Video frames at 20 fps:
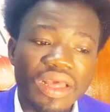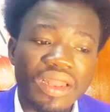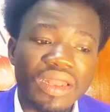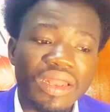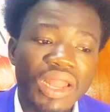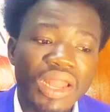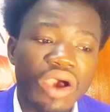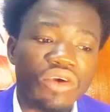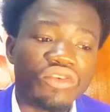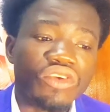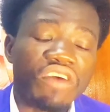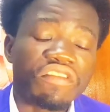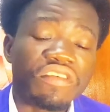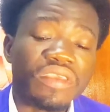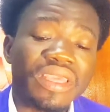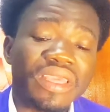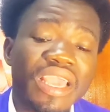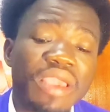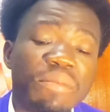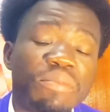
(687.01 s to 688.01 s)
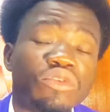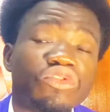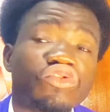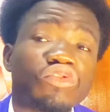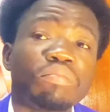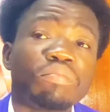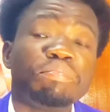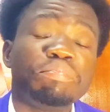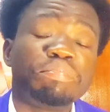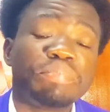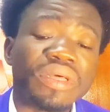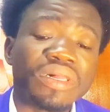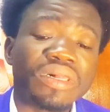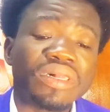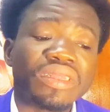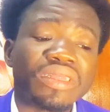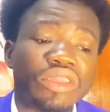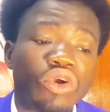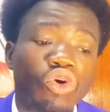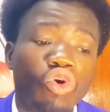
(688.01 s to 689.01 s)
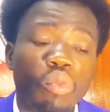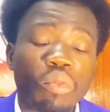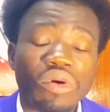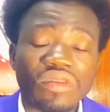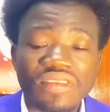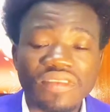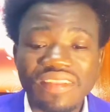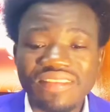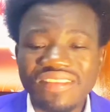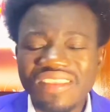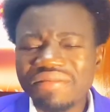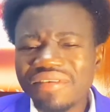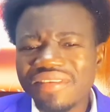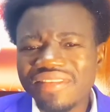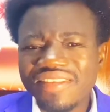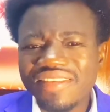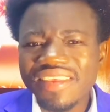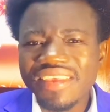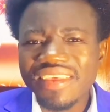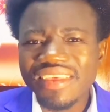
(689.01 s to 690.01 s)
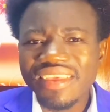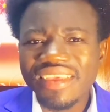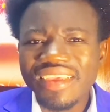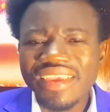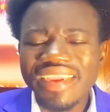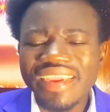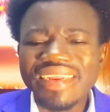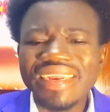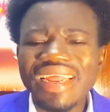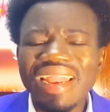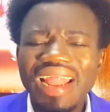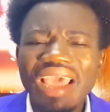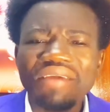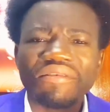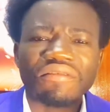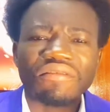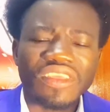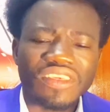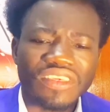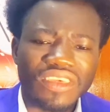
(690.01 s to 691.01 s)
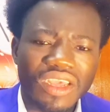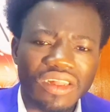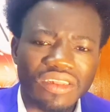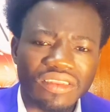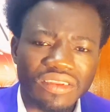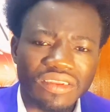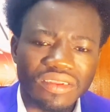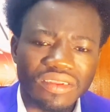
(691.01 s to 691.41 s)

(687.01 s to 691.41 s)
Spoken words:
Now you have been able to build the commutativity in the life of the child.